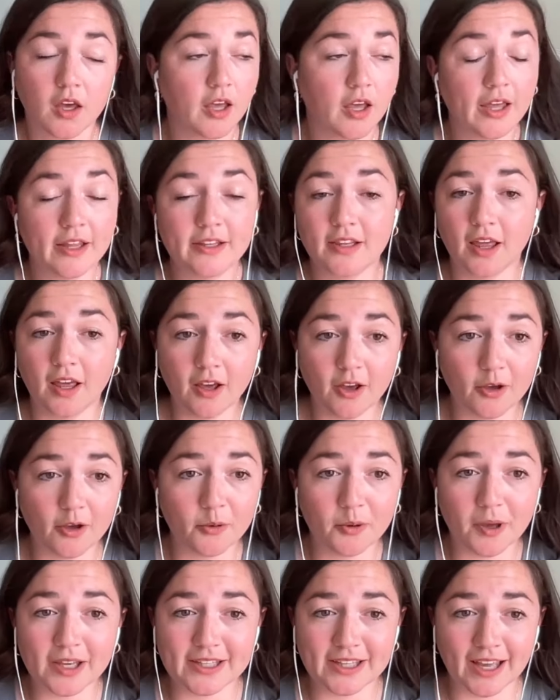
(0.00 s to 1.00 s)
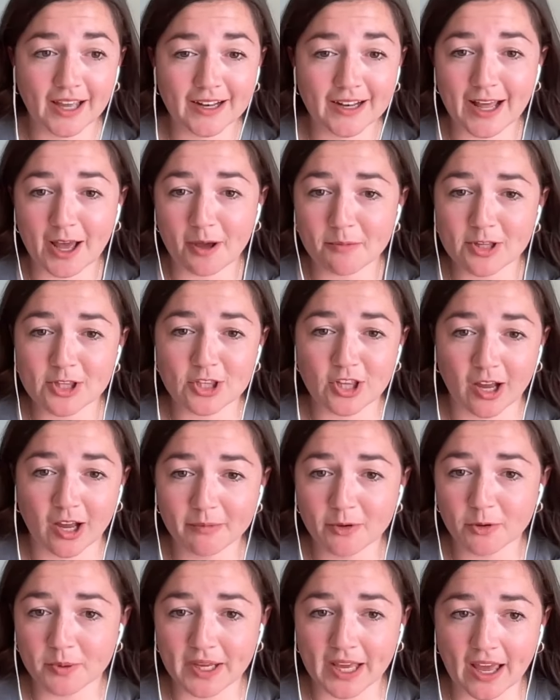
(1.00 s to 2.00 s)
Hello. Again, how much time
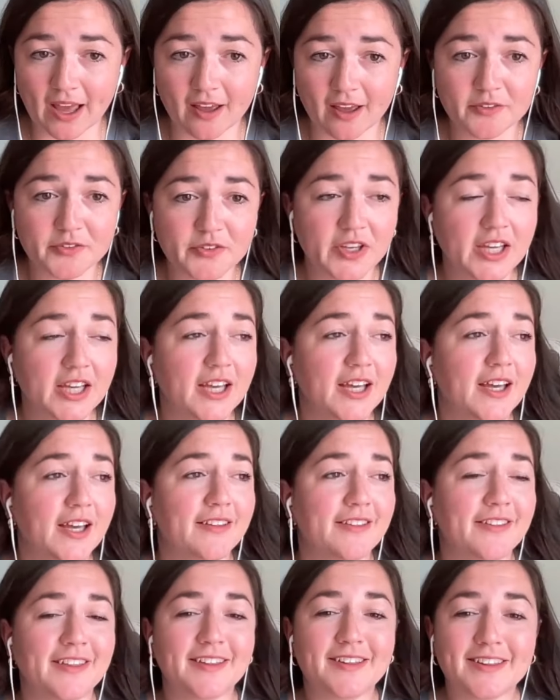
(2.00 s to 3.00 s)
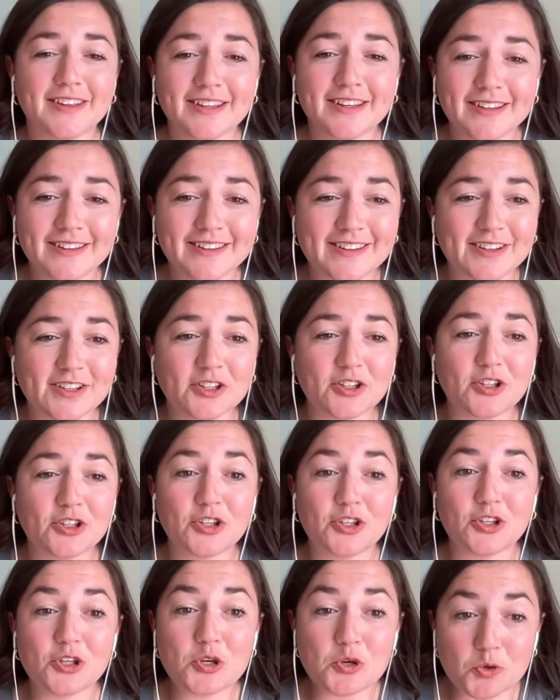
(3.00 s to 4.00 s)
do we have? This is
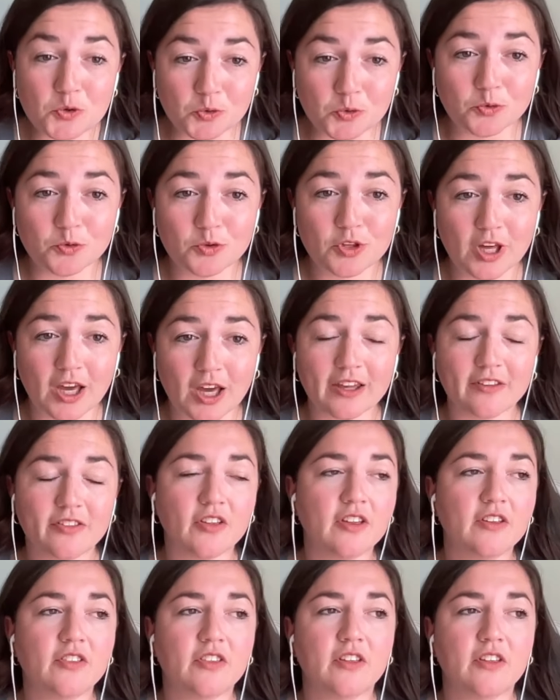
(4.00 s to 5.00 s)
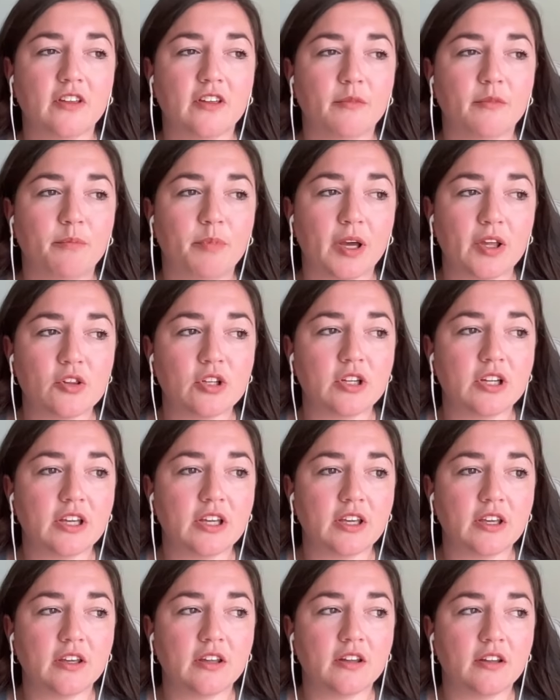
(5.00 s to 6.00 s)
huge. I think that
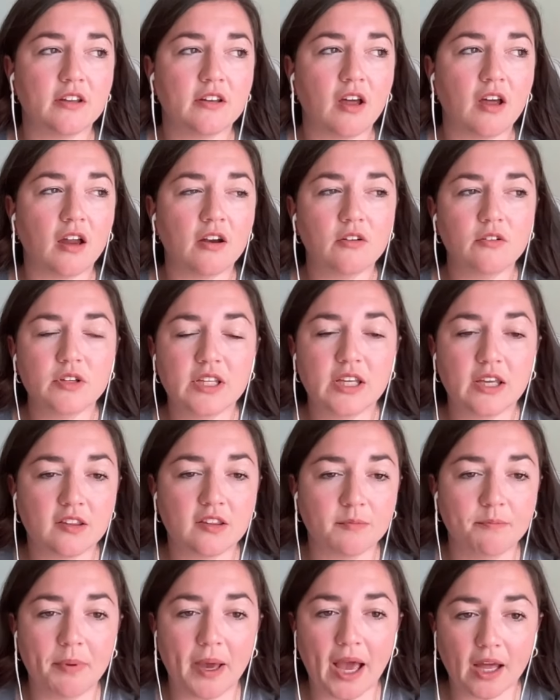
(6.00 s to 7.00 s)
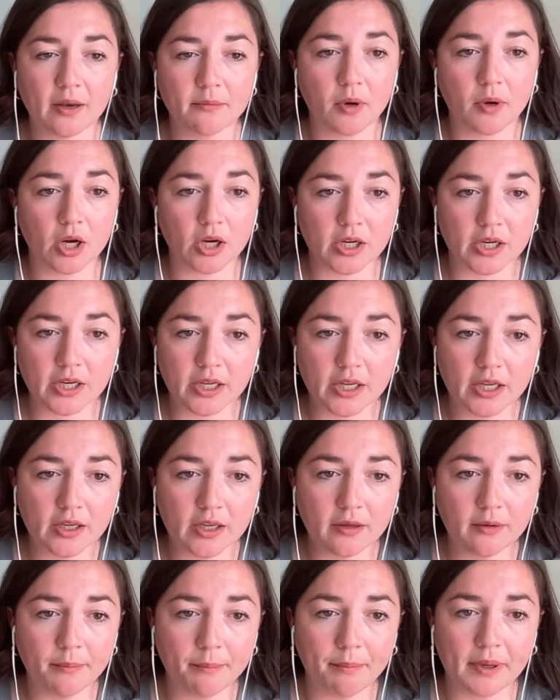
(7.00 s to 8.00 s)
budgeting not only gets bad
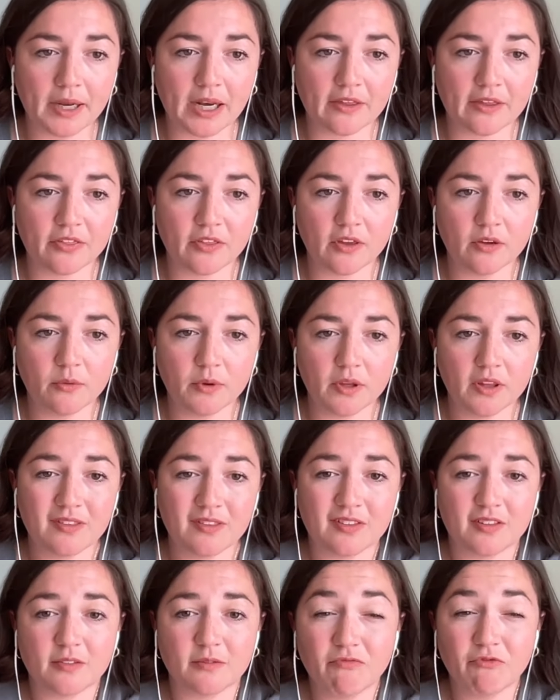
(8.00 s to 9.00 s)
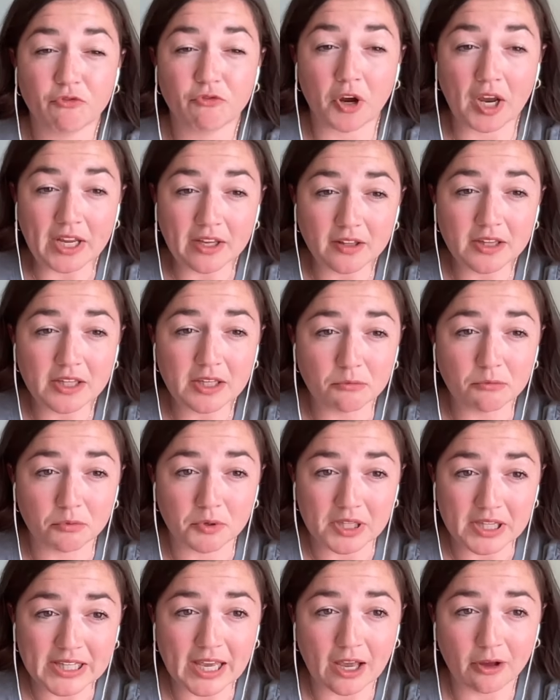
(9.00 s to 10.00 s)
marketing, but I think it's frankly
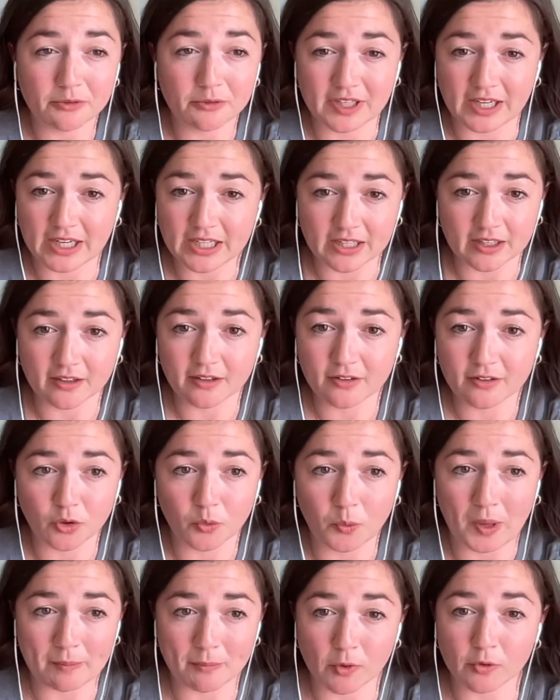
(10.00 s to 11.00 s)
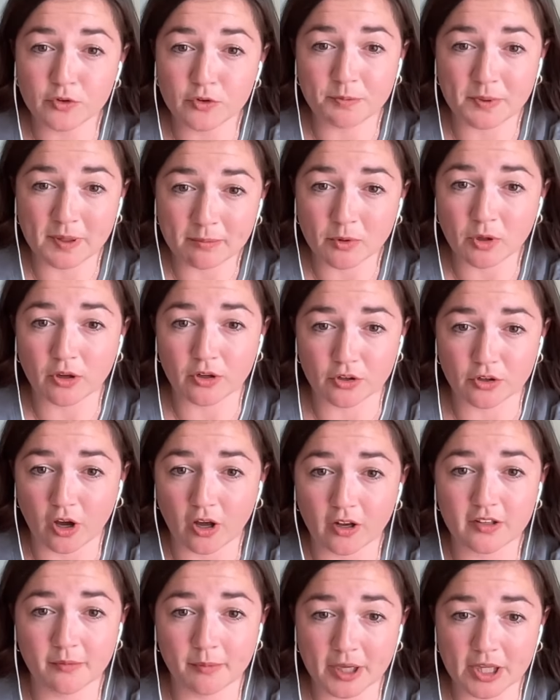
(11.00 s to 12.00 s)
really outdated the way most people are
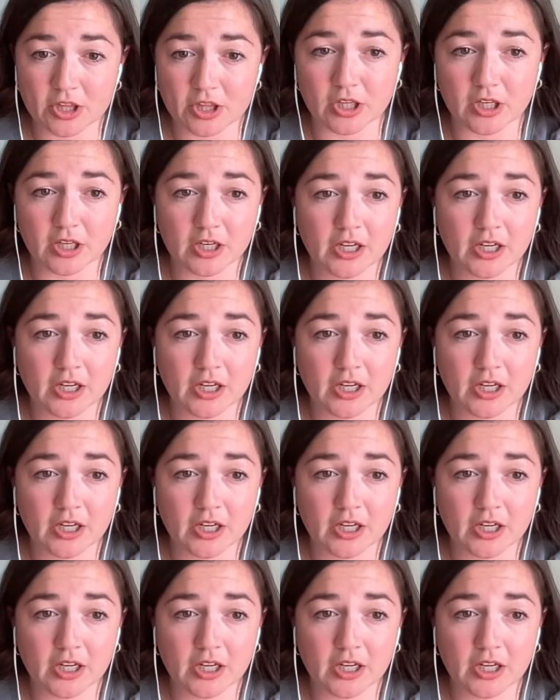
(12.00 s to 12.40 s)
taught to budget.